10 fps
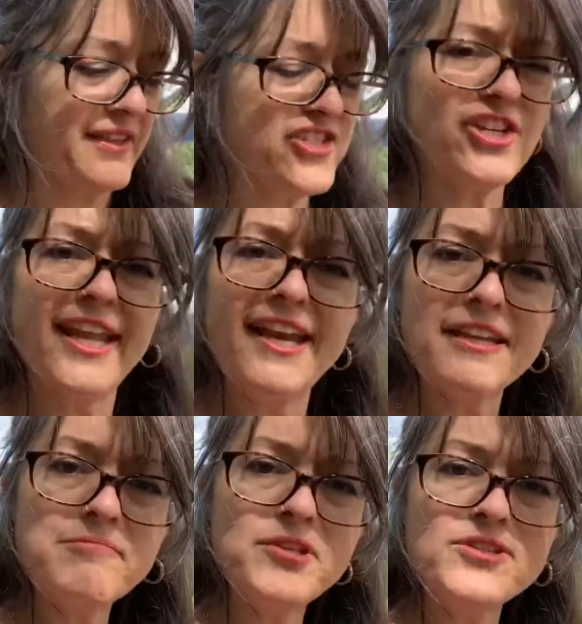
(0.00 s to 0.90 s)

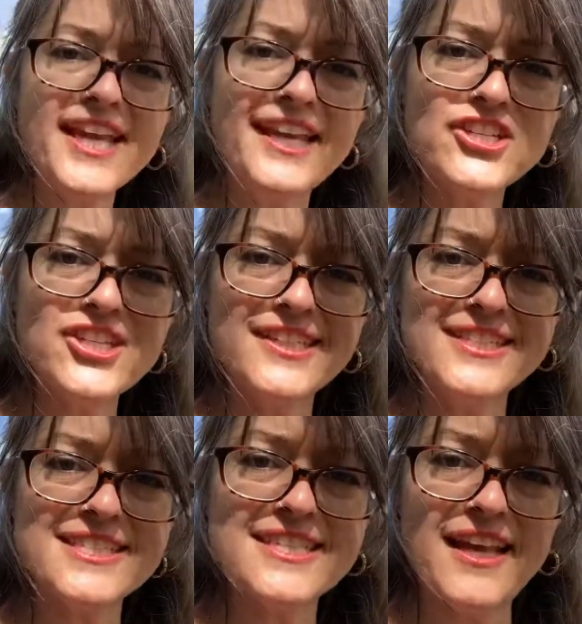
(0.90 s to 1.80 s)
genetic
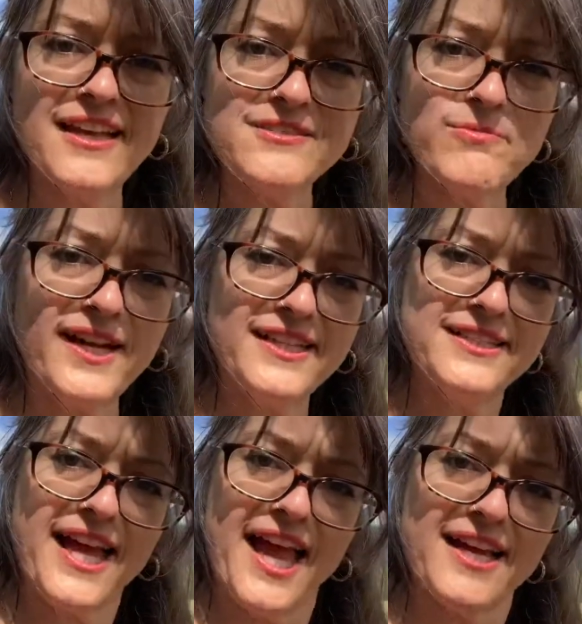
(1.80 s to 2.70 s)
mutations as well
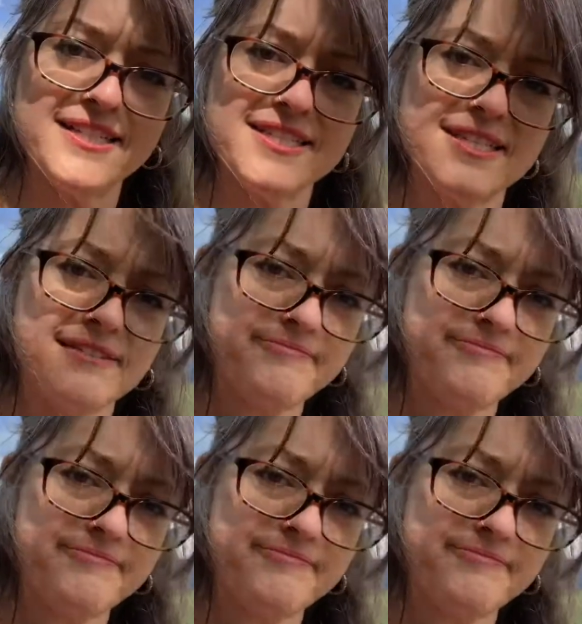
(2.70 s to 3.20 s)
as